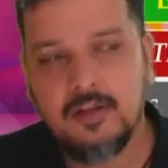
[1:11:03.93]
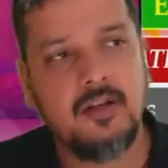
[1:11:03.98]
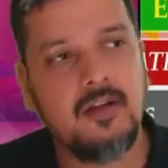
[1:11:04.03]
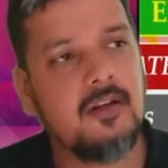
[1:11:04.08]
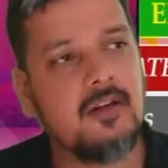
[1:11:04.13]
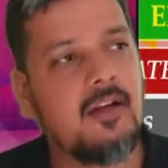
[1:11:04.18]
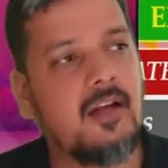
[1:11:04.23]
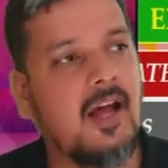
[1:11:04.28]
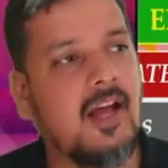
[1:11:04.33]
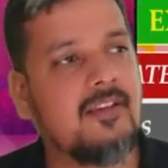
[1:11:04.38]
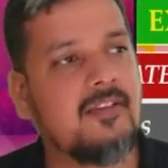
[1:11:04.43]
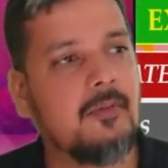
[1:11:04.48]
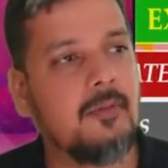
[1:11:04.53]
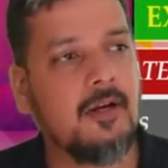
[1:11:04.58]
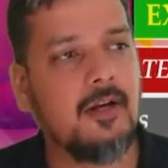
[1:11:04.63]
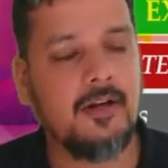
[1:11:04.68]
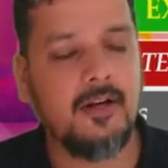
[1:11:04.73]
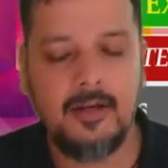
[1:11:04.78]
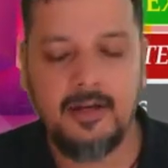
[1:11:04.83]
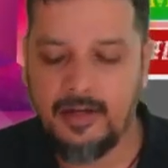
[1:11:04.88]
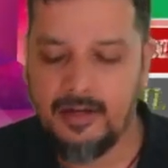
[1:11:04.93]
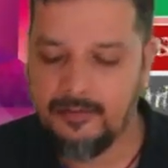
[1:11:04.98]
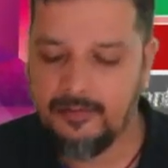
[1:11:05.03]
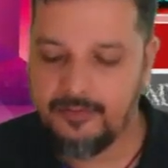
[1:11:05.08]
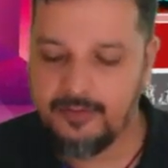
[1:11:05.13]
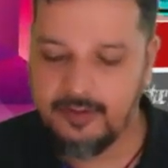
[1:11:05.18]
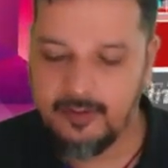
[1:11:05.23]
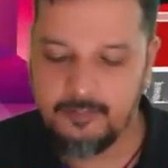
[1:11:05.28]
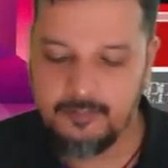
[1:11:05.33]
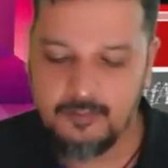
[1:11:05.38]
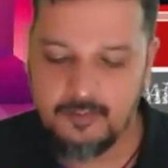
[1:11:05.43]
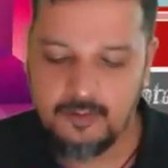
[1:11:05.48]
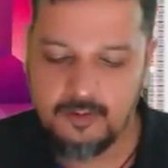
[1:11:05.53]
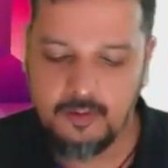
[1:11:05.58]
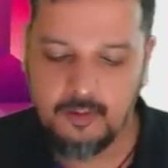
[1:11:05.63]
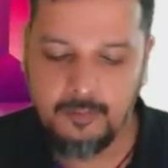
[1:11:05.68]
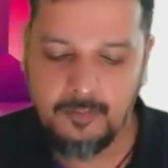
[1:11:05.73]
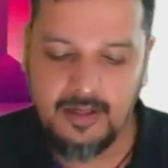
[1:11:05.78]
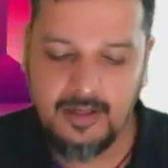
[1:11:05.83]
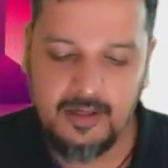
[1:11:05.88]
taxable under FCM.
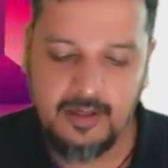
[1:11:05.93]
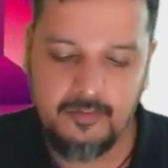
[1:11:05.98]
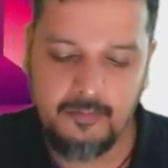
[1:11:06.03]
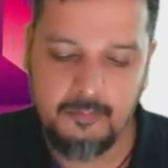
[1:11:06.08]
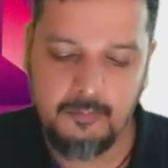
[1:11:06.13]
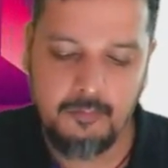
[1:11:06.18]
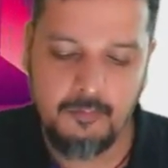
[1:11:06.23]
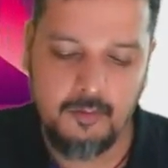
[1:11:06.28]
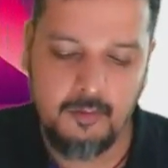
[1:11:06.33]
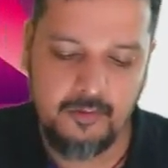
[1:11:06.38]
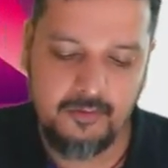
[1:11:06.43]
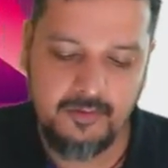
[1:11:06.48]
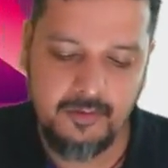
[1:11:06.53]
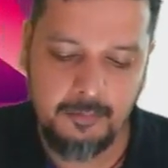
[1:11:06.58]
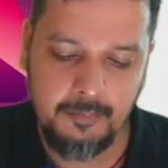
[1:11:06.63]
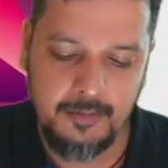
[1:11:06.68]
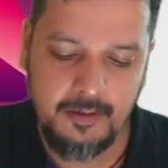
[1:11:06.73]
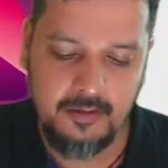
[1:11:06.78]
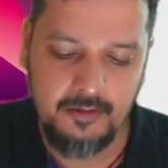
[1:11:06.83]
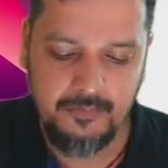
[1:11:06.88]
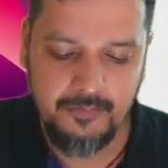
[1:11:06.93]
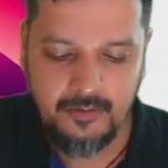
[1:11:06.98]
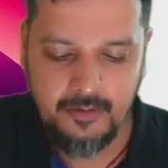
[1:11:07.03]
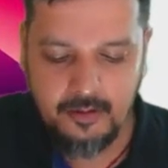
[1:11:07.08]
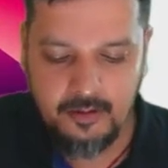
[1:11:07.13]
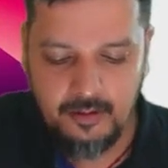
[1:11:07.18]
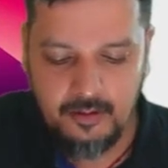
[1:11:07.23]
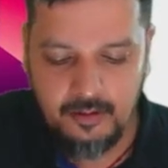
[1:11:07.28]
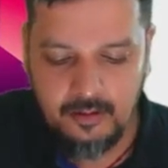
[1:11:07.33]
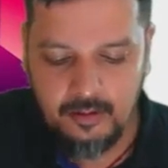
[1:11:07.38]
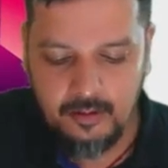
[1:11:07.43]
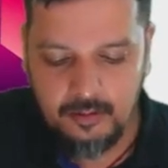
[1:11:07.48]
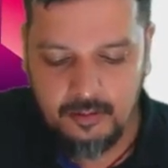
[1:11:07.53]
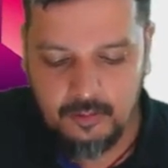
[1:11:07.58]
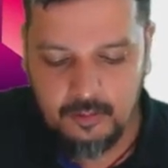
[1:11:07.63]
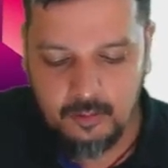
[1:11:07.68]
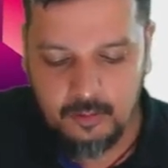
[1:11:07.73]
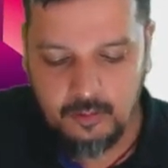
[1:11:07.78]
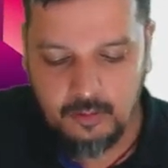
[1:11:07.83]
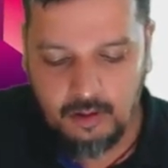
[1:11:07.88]
To make it more simple,
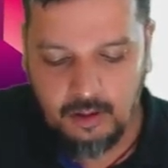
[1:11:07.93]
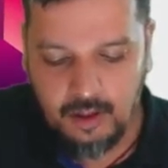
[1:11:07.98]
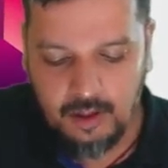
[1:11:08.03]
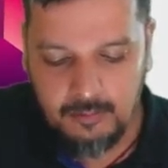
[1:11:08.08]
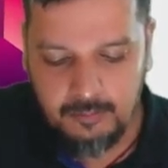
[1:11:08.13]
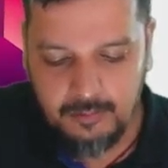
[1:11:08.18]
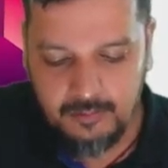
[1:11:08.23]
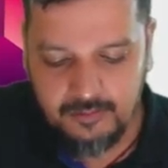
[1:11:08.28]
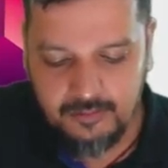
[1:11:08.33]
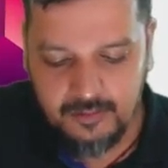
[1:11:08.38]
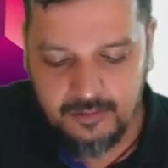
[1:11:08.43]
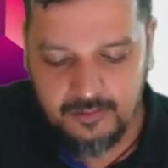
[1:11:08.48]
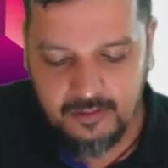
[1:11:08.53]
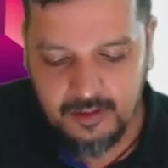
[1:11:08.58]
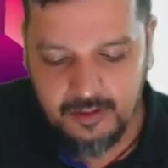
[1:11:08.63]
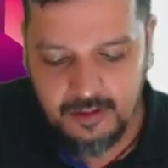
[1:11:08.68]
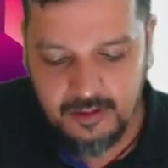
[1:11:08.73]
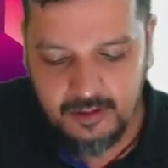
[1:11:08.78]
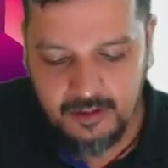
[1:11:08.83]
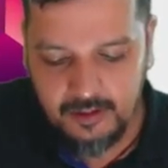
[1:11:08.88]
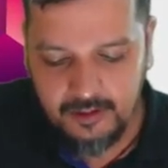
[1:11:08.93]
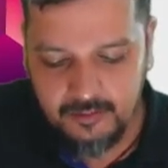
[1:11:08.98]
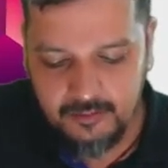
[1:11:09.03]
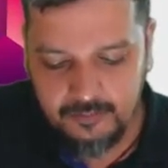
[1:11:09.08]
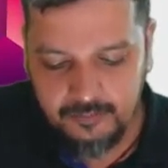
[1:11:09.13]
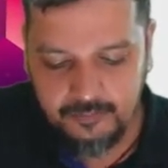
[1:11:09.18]
to non-business entity,